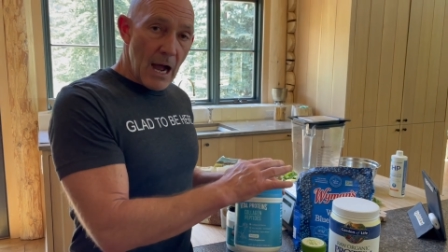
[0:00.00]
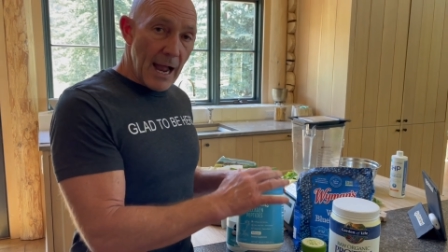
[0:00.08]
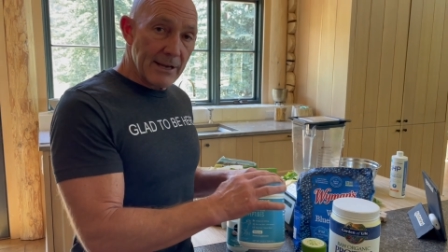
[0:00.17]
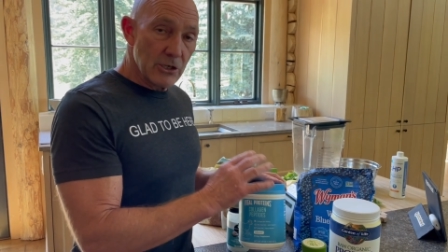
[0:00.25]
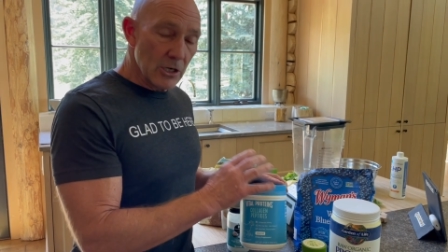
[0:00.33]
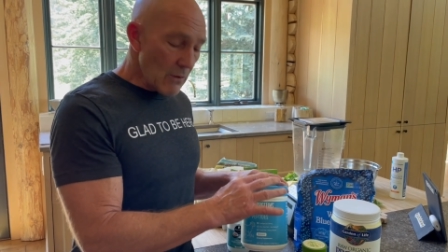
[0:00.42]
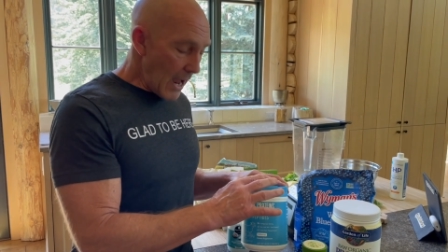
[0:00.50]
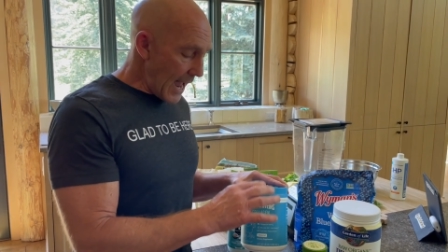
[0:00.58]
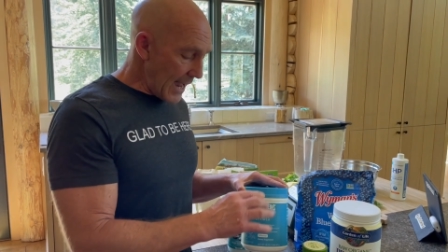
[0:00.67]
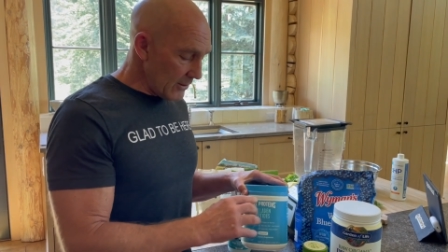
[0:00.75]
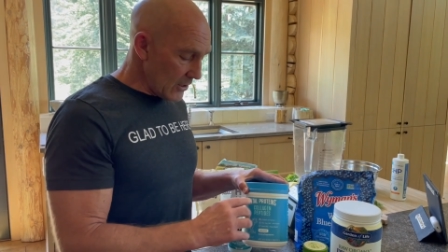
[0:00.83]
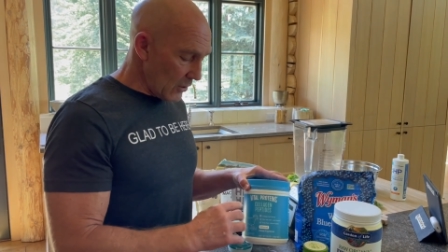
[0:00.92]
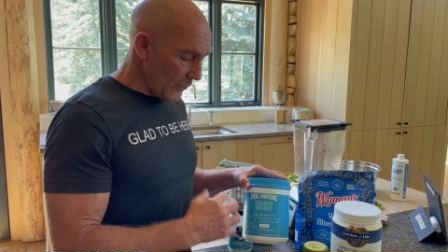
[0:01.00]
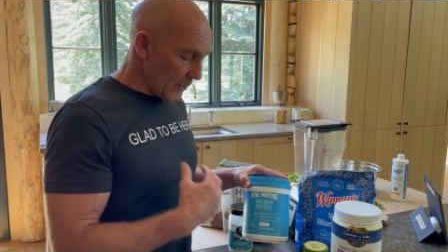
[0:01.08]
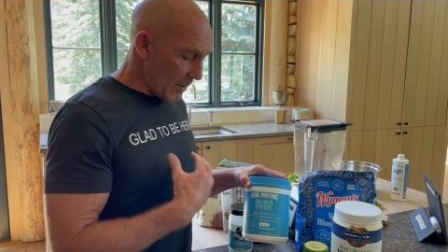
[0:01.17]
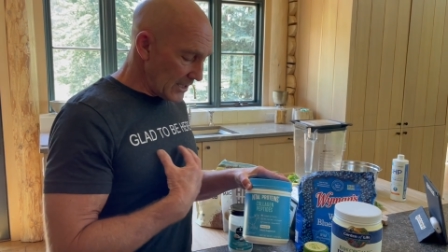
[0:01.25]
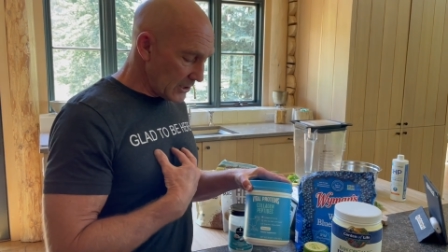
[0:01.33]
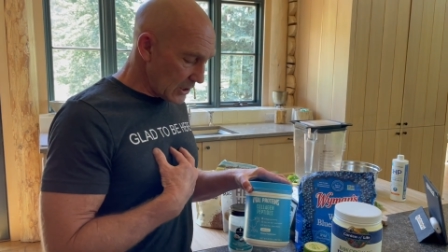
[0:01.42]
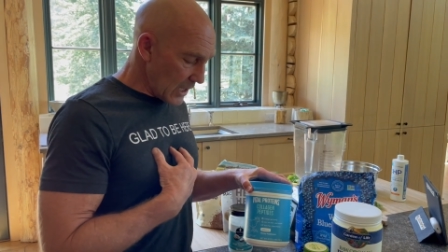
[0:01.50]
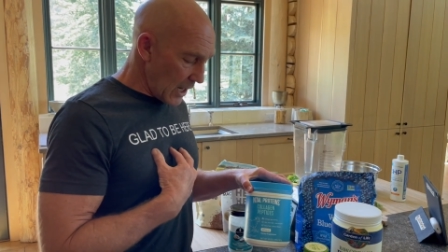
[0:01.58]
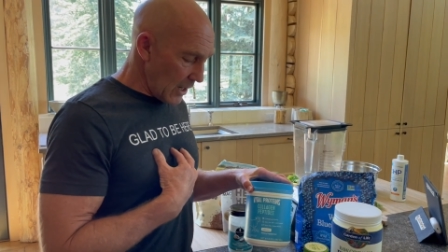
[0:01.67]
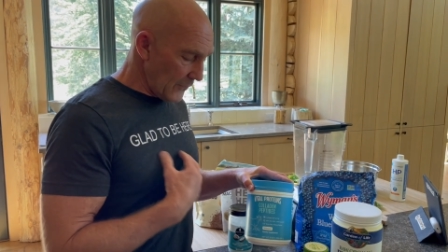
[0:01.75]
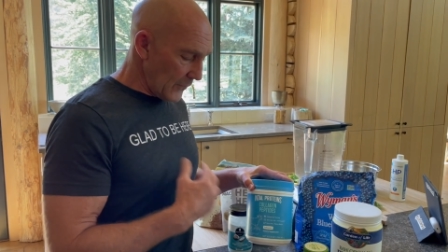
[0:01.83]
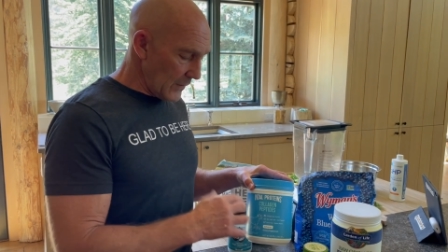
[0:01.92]
I do add though for
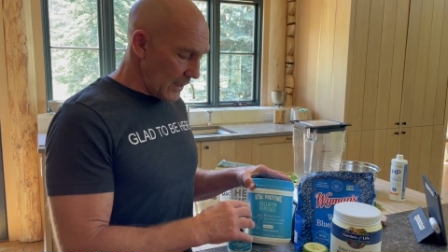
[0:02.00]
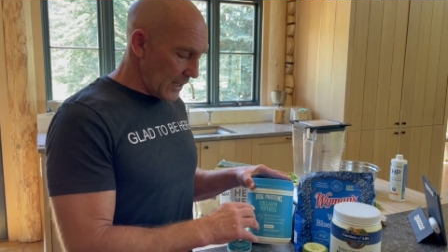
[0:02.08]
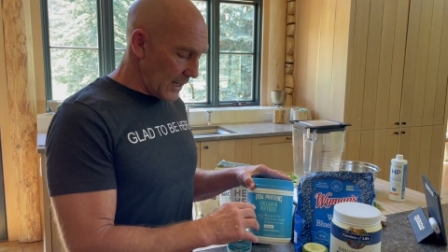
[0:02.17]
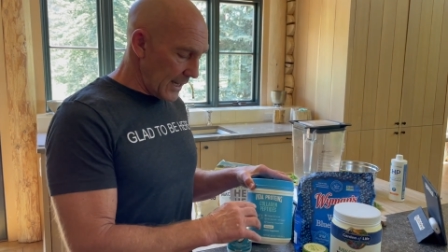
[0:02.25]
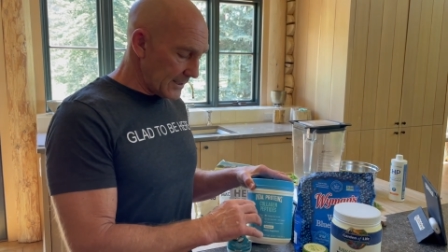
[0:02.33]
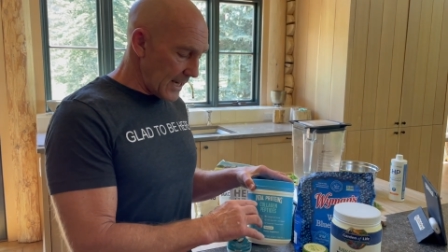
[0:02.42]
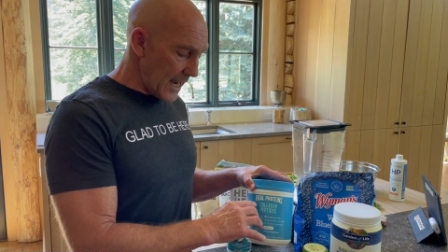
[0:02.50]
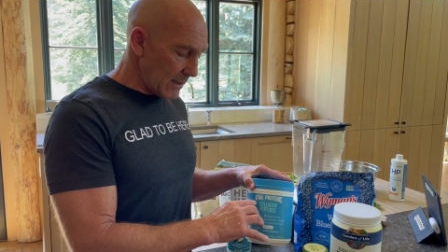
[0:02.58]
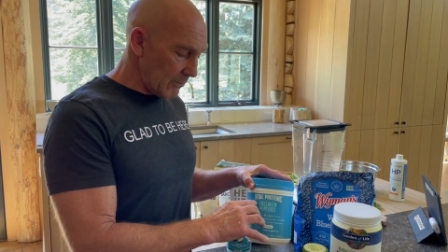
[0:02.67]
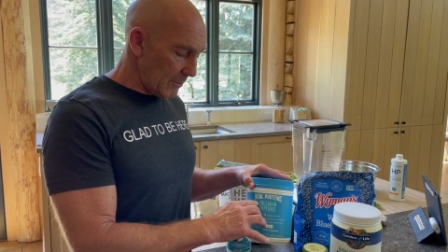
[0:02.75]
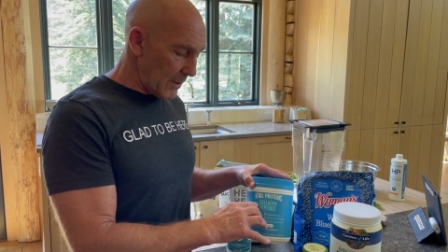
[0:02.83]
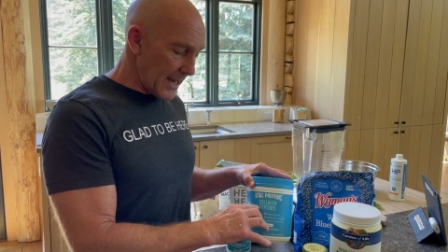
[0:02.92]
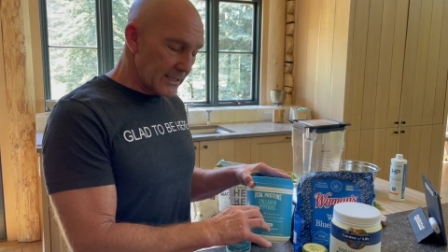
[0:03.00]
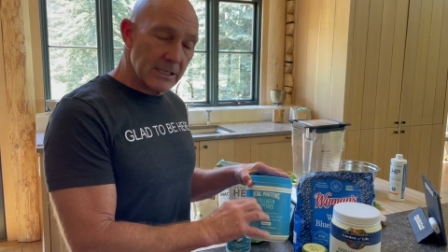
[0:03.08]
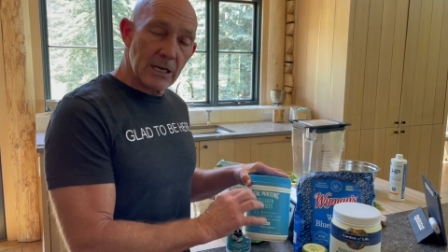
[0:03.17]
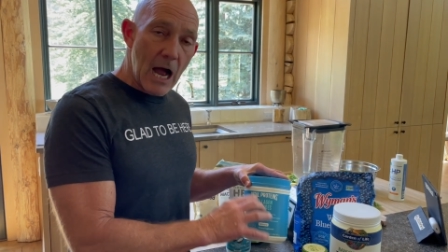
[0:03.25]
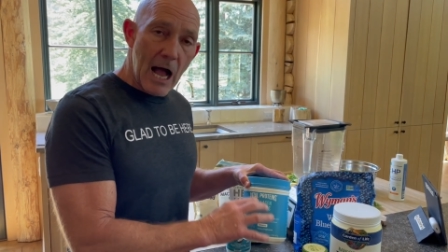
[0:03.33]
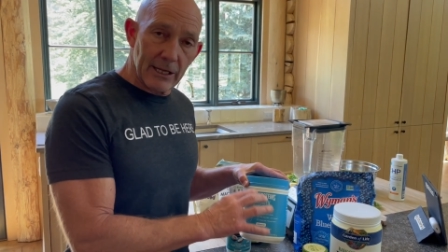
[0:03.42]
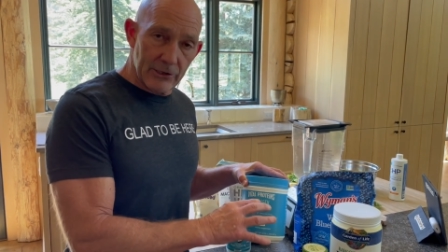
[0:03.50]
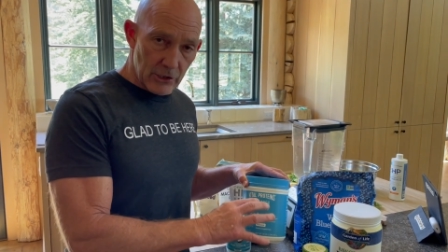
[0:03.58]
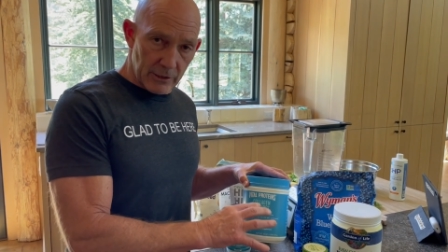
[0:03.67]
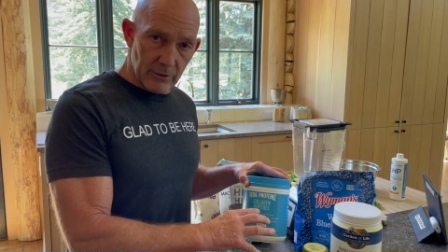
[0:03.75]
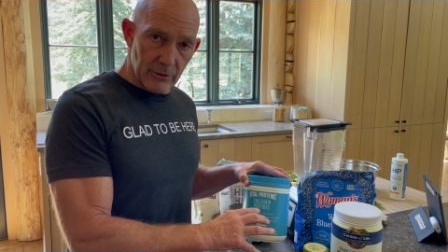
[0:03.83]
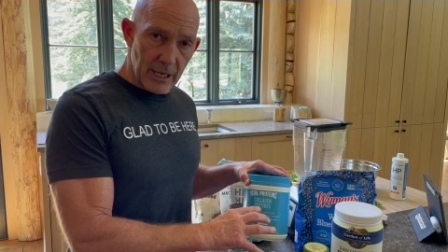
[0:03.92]
myself, uh, it's animal-based collagen,
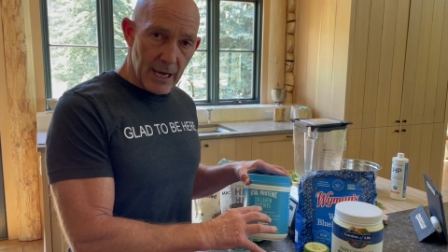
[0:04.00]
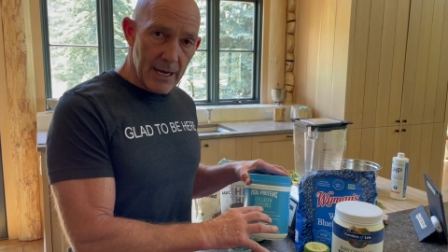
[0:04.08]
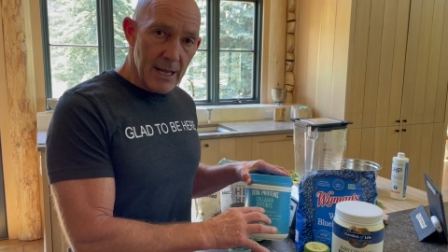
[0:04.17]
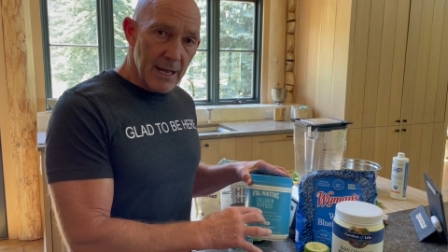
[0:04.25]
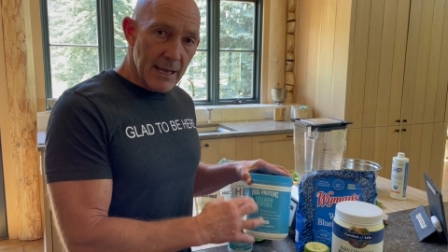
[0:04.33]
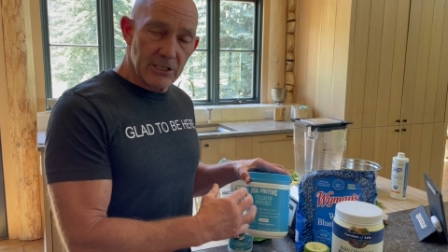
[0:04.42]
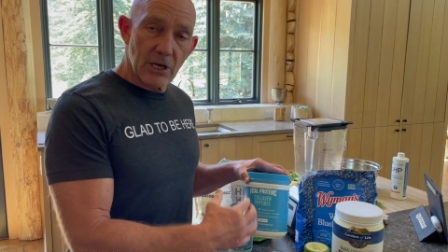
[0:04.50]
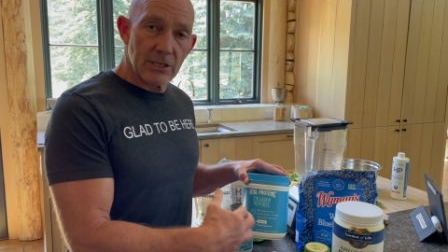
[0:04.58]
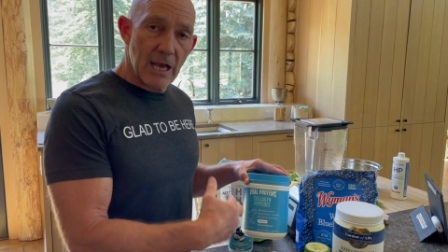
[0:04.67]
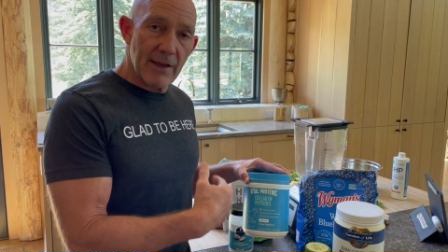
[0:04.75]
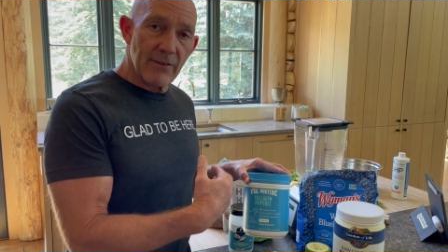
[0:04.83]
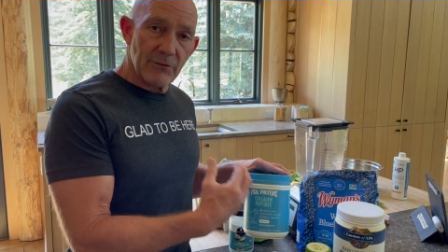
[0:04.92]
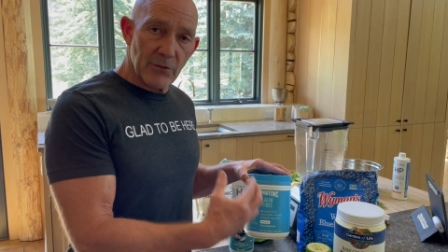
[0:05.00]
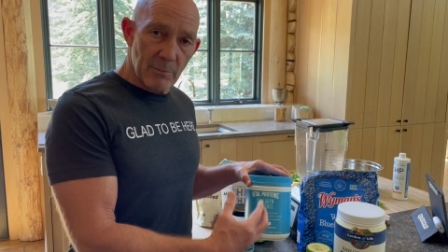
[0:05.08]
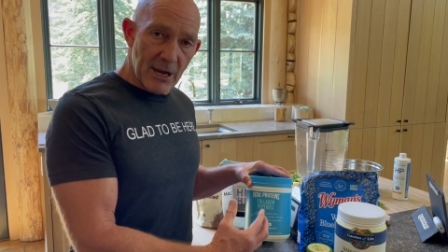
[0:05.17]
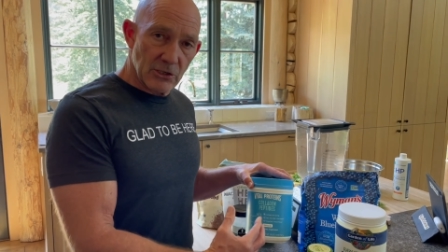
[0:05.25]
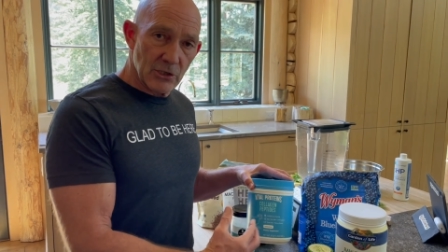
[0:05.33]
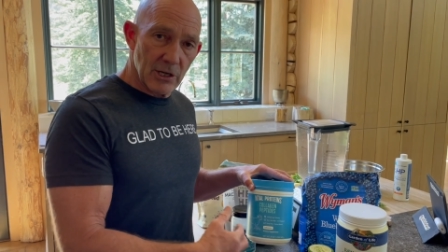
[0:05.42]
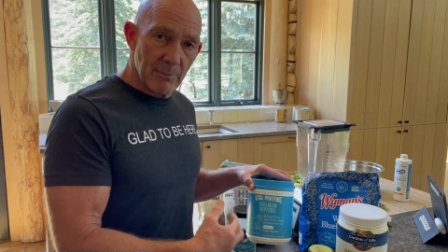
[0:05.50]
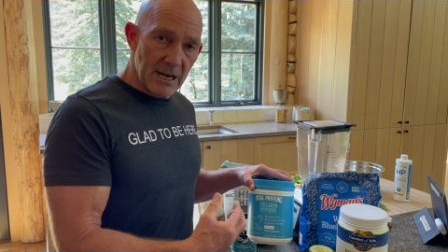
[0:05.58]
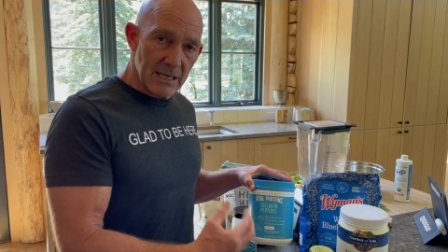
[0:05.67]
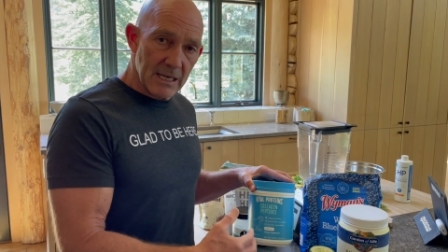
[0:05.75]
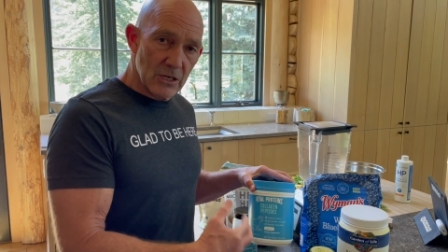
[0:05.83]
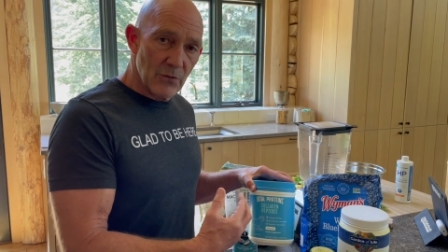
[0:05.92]
okay? It's because I have inflammation in my
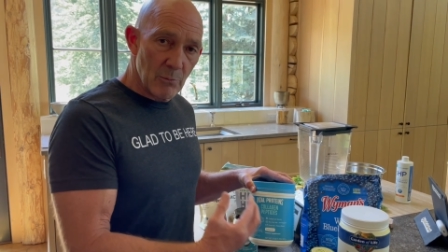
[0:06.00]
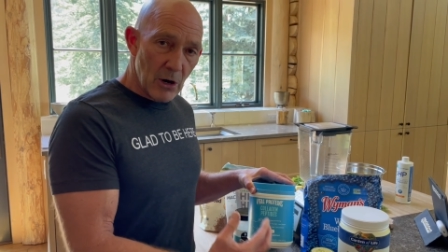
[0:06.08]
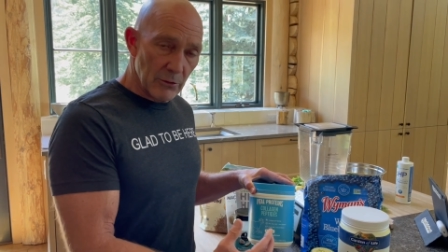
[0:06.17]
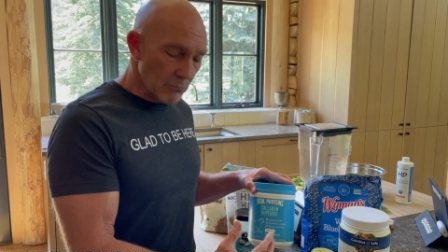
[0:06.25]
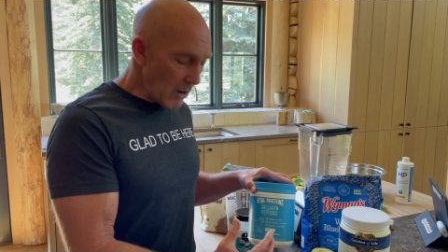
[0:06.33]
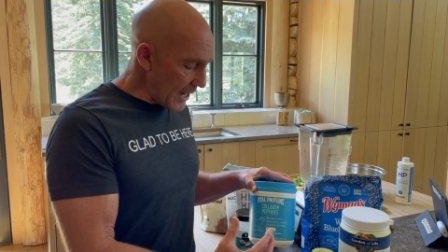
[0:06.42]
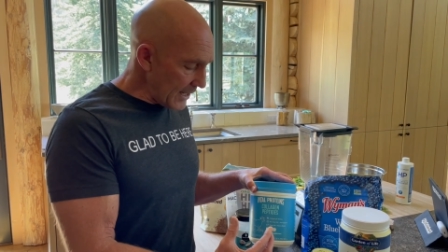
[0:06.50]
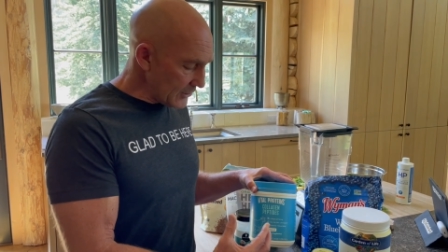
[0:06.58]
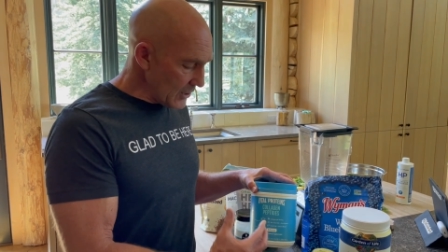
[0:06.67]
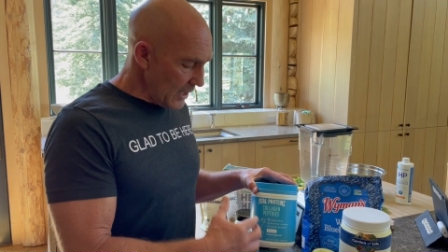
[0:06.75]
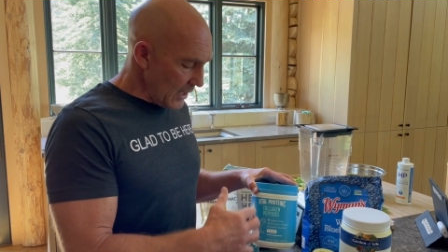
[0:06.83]
knees from arthritis.